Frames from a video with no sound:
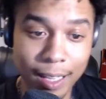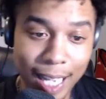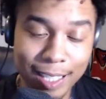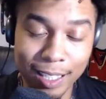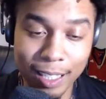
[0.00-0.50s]

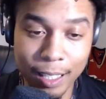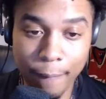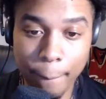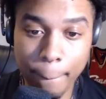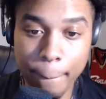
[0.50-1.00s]
allegedly
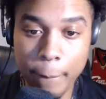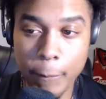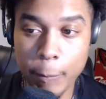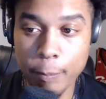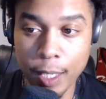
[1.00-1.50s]

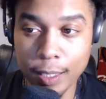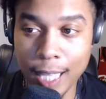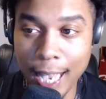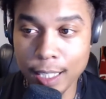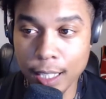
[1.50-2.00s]

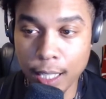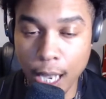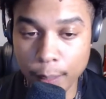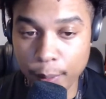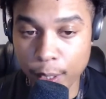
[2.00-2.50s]
that uh,
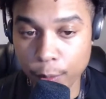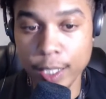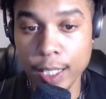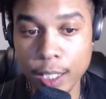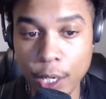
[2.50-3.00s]
Conor Benn really
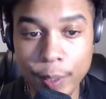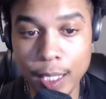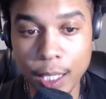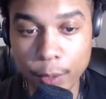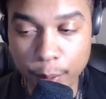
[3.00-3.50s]
didn't know
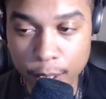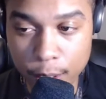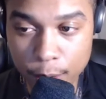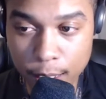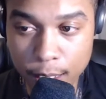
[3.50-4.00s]
anything was put
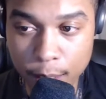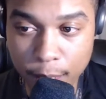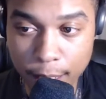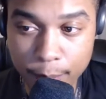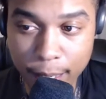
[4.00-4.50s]
into the system.
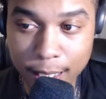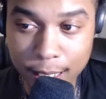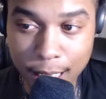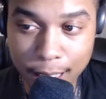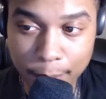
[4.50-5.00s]
Now he's basically
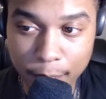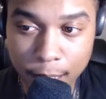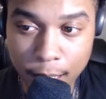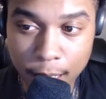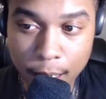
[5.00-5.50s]
telling me,
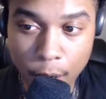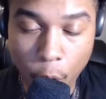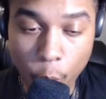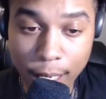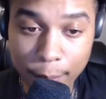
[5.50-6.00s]

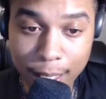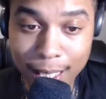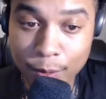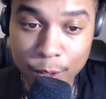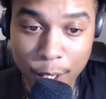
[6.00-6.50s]
or when I'm
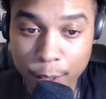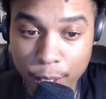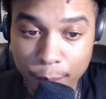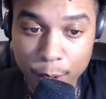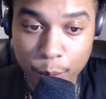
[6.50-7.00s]
getting, I'm trying to
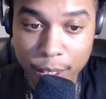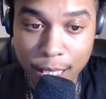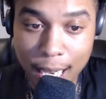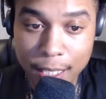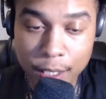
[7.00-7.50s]
read between the
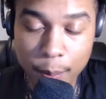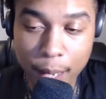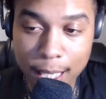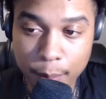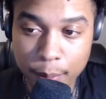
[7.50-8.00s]
lines. There's a
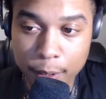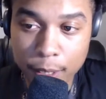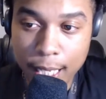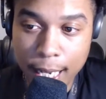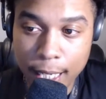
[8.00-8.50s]

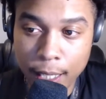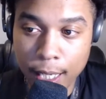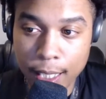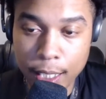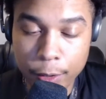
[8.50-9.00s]
possibility that
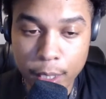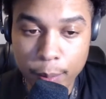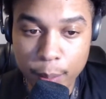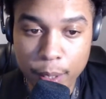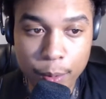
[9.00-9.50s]
you know some
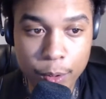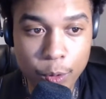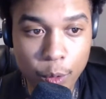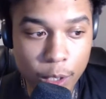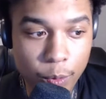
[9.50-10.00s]
of the people you
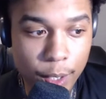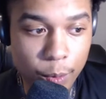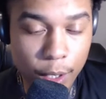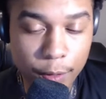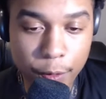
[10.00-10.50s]
work with,
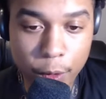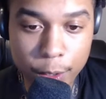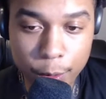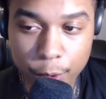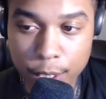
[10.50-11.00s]
work for,
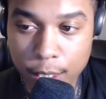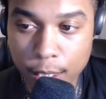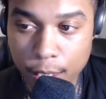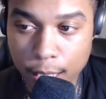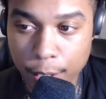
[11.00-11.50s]

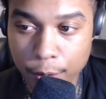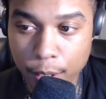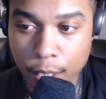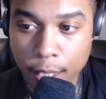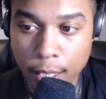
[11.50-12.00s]
nutritionists, etc.